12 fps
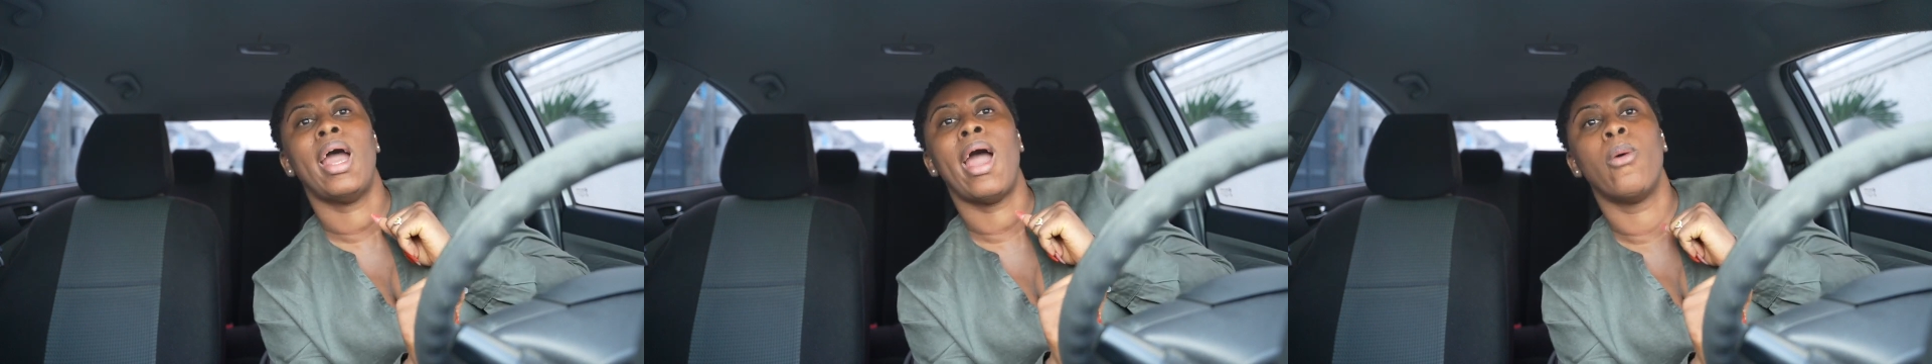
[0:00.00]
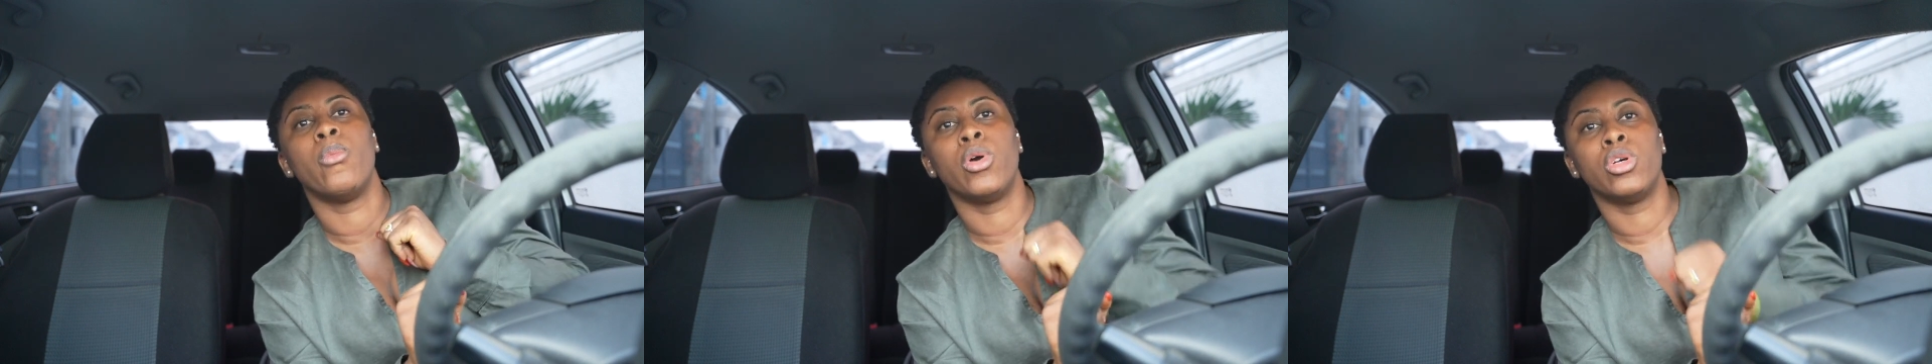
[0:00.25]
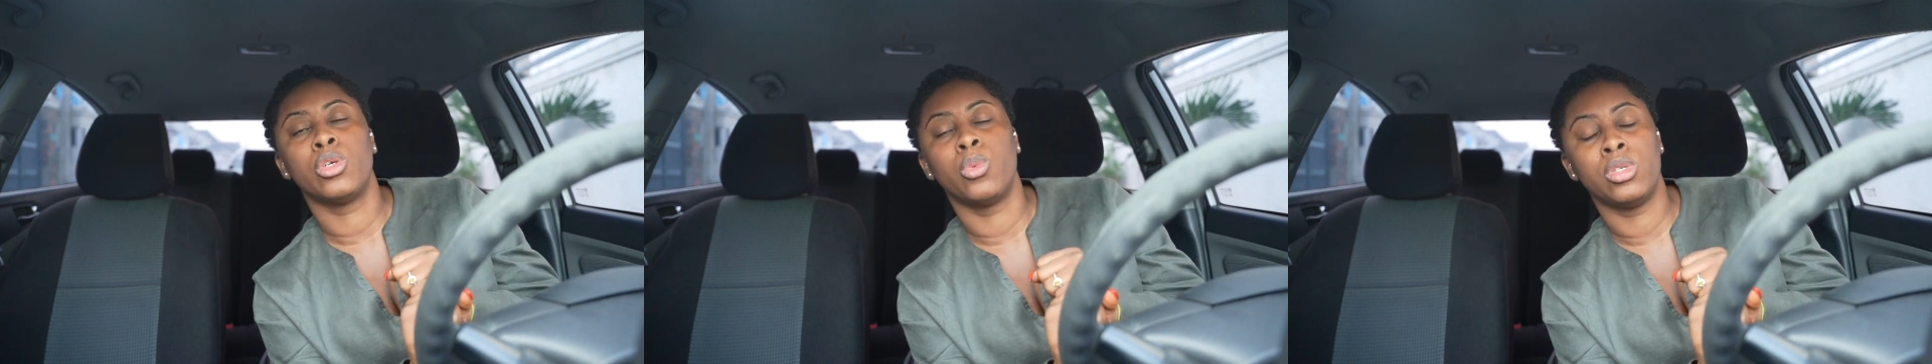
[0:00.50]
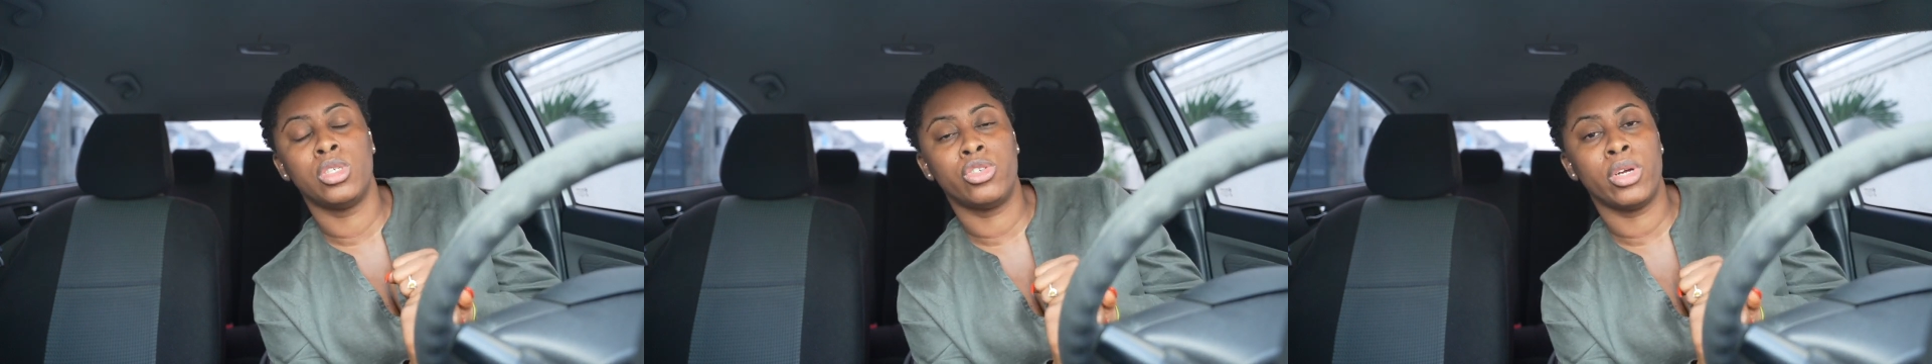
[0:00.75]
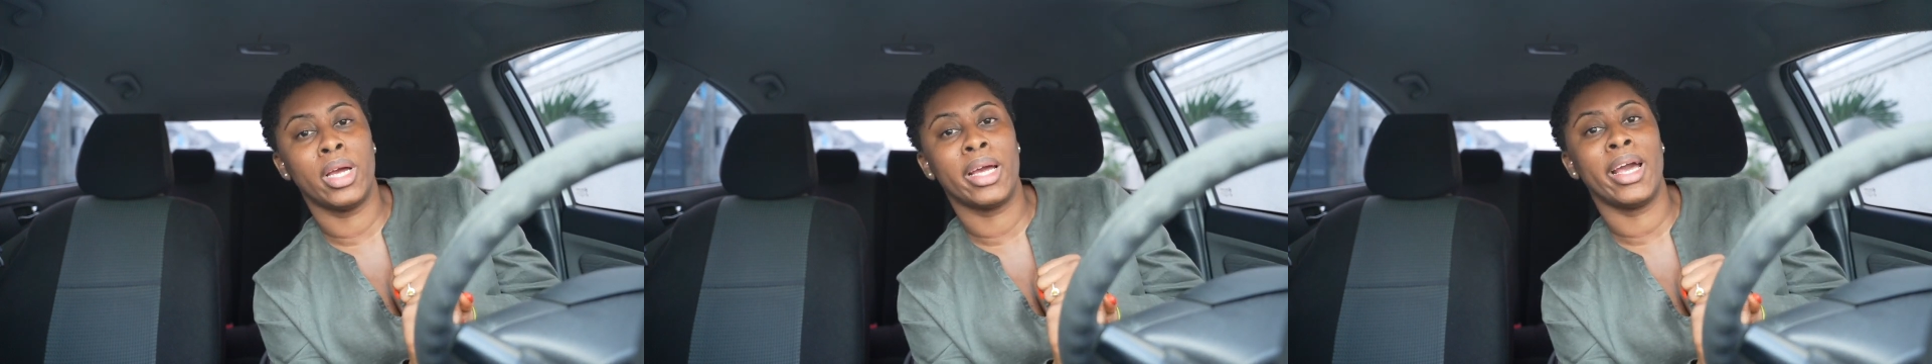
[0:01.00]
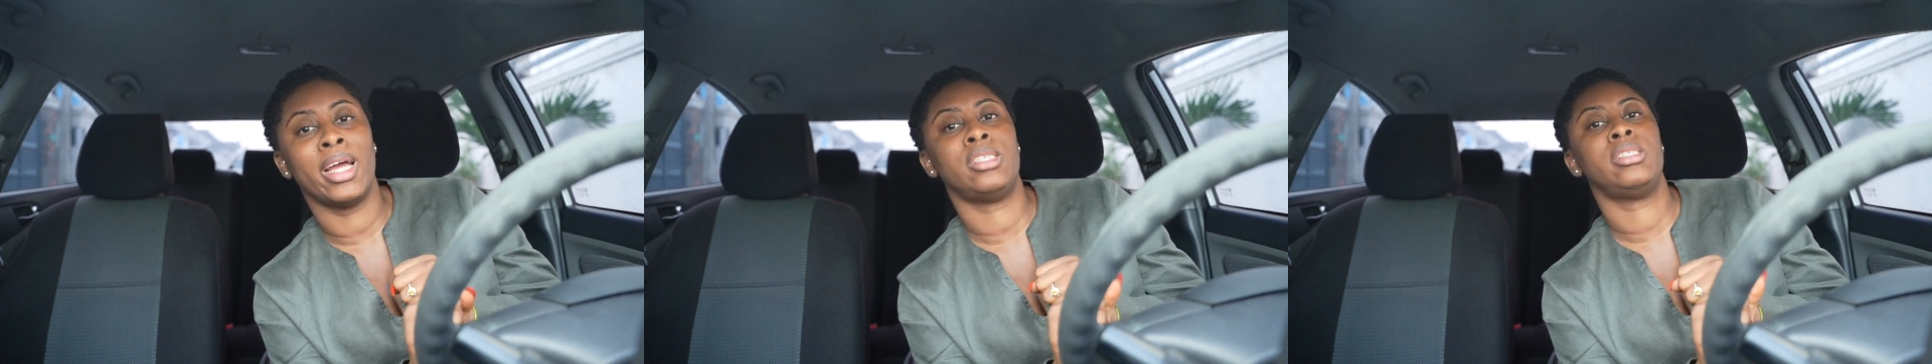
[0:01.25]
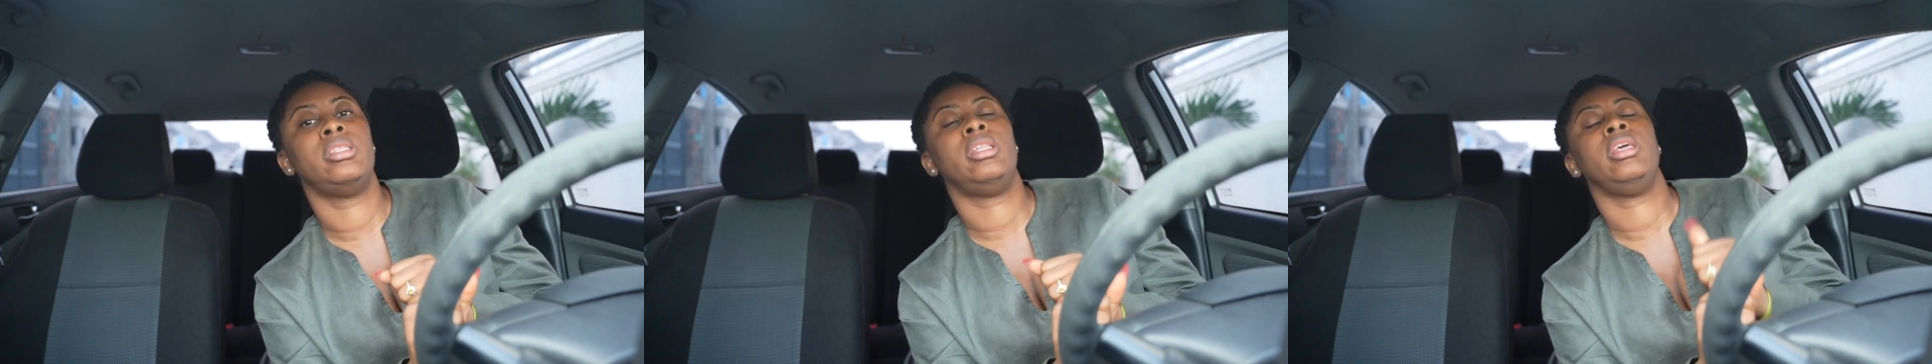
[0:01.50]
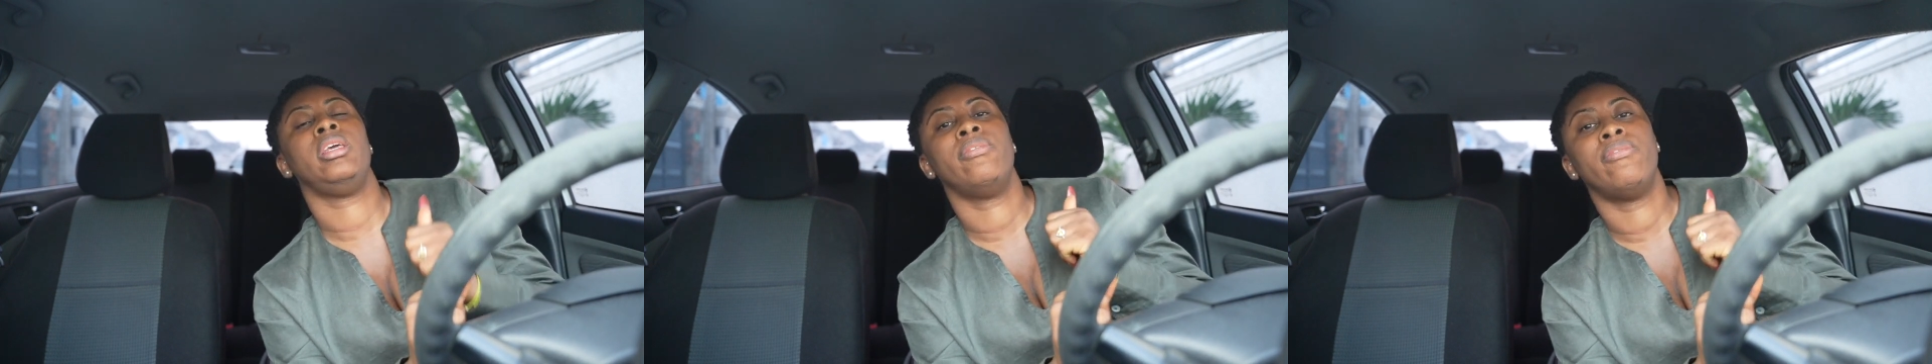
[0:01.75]
and we also want to try and catch
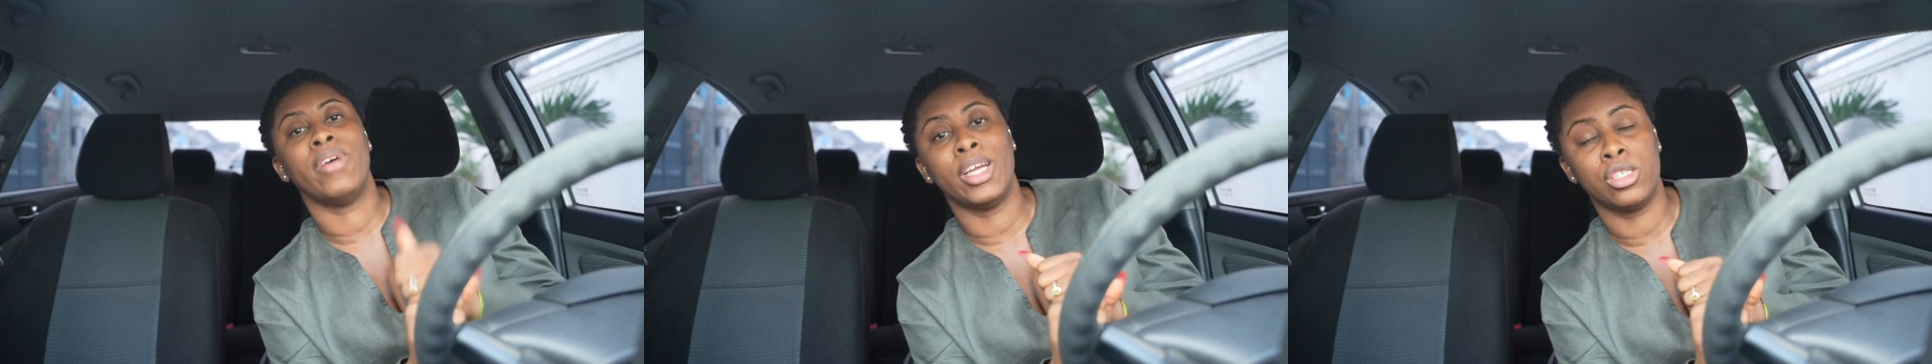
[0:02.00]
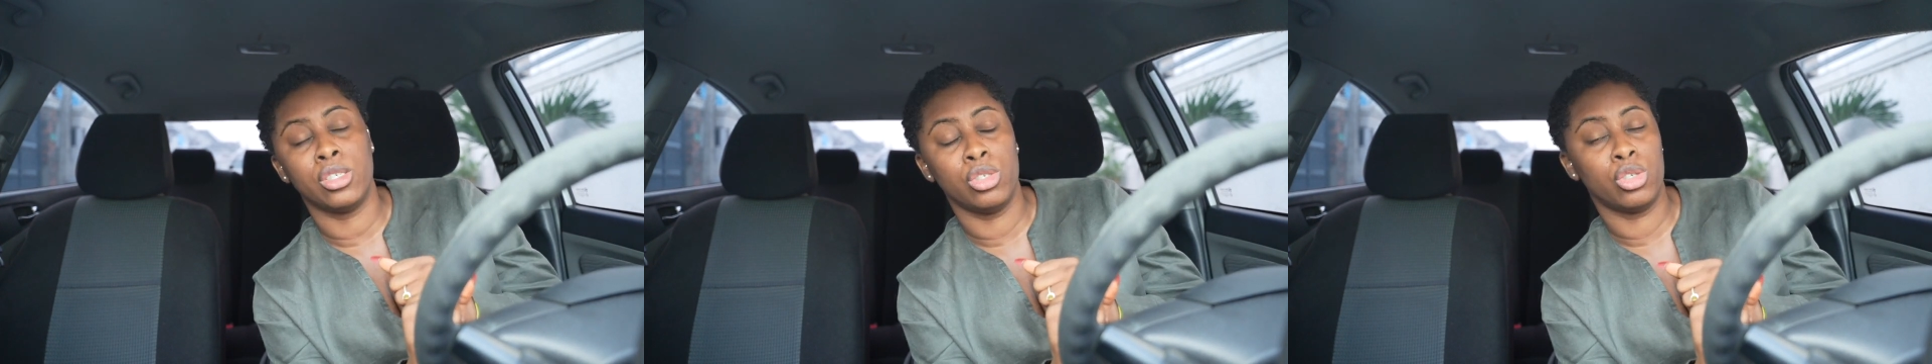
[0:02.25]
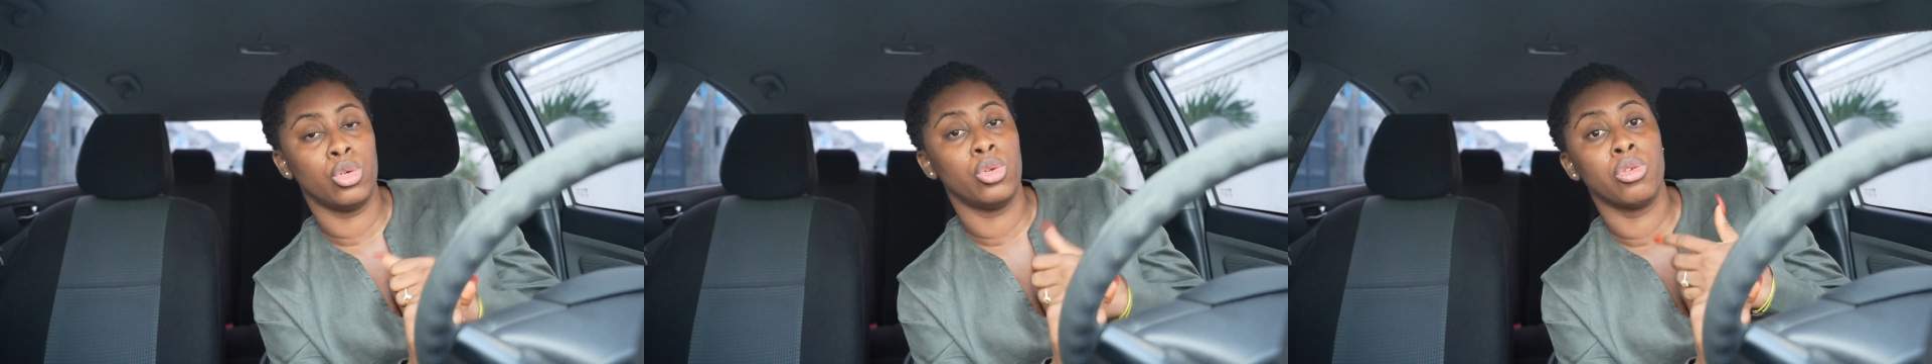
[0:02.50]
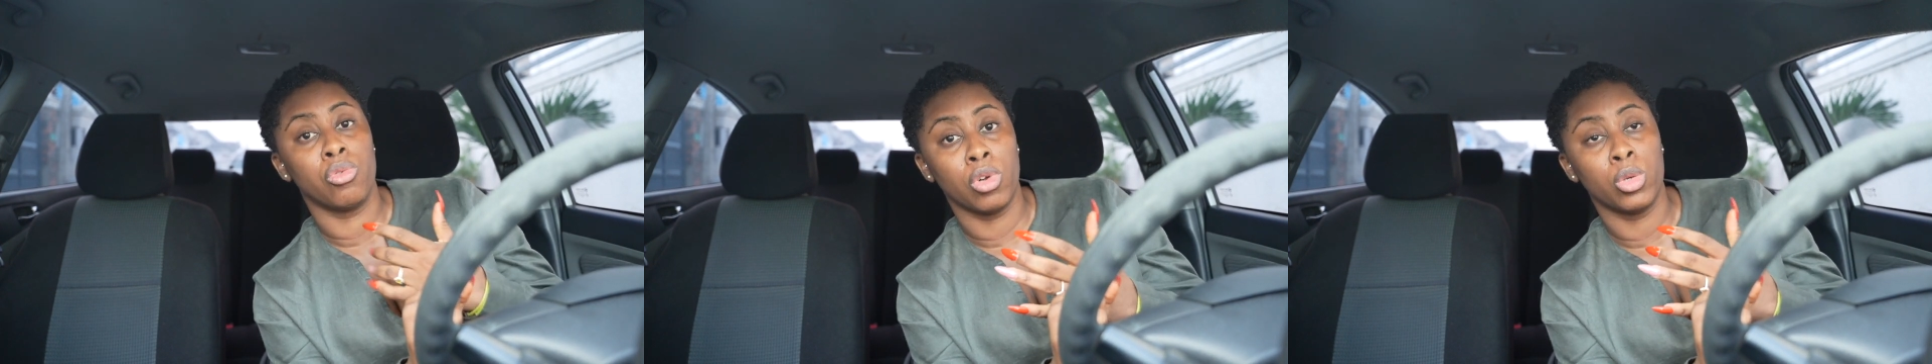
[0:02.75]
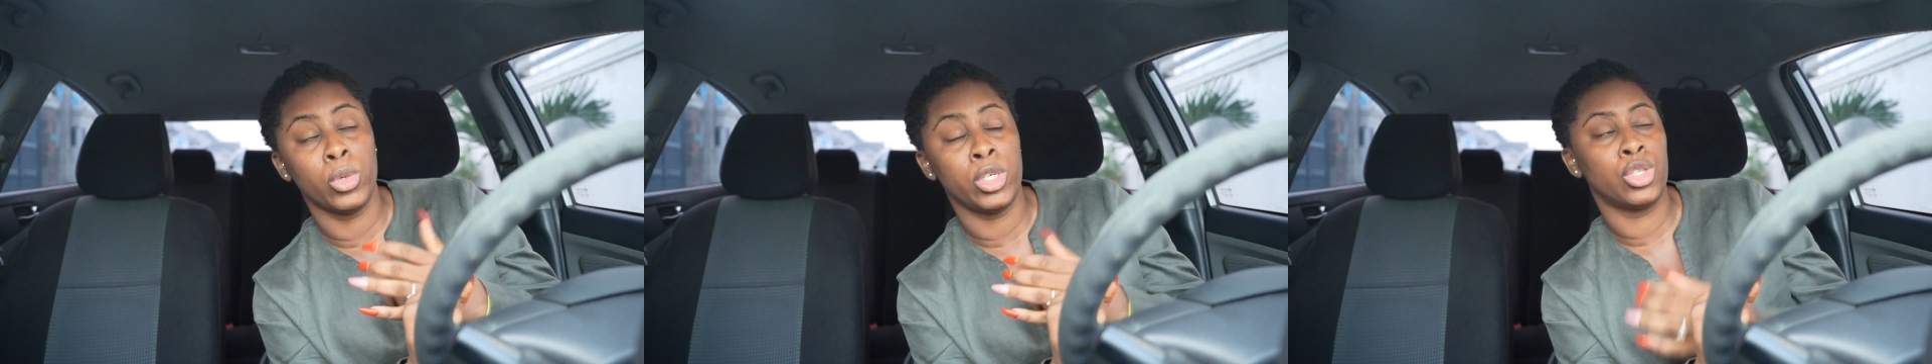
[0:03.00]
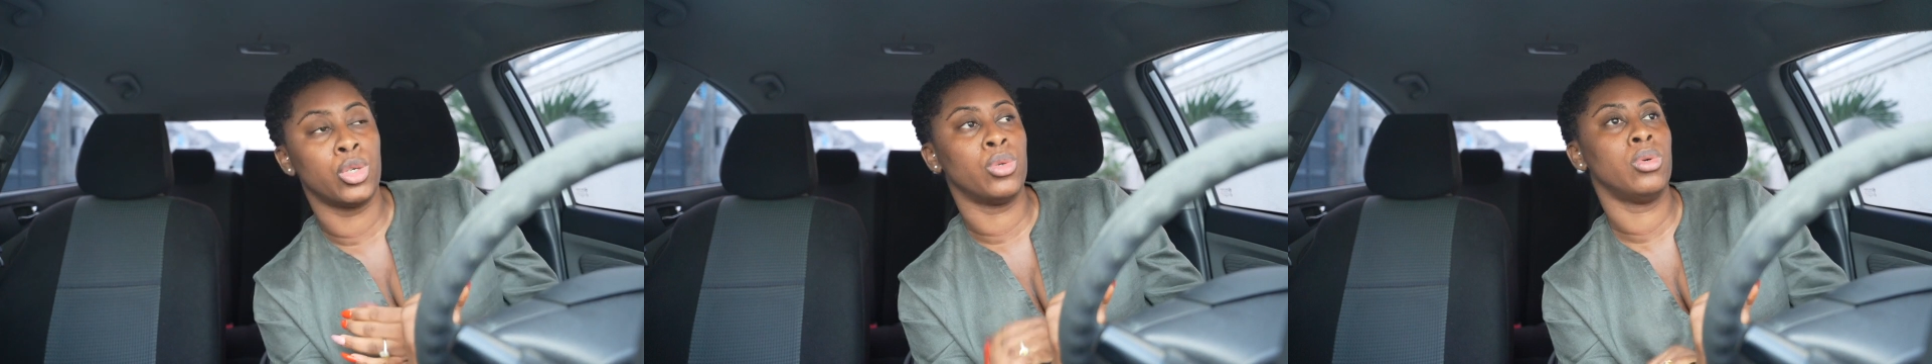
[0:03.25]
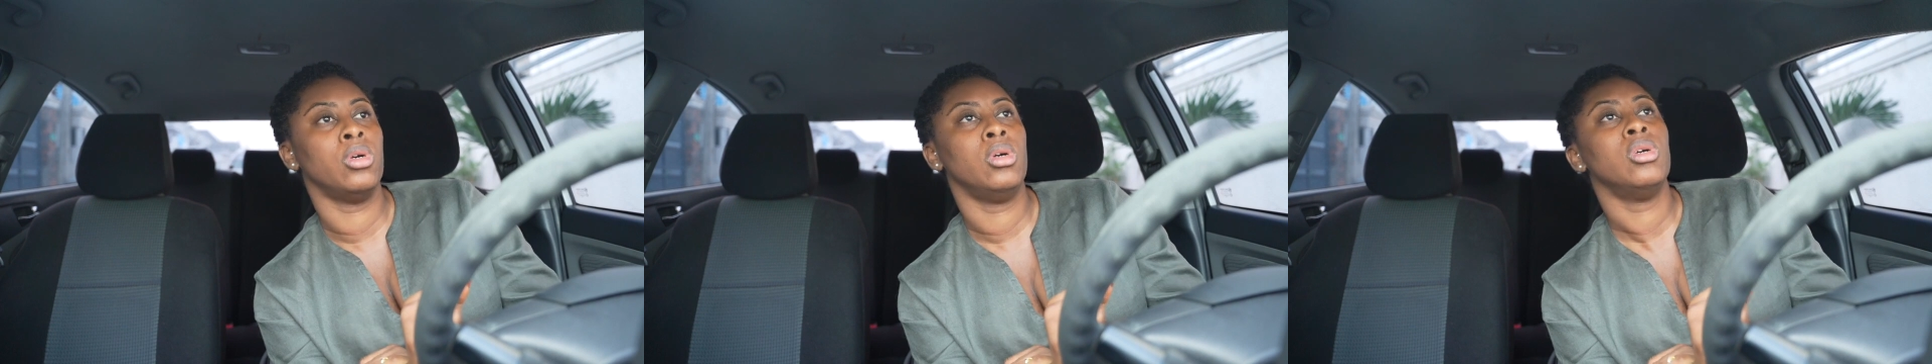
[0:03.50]
the fashion show, the runway show.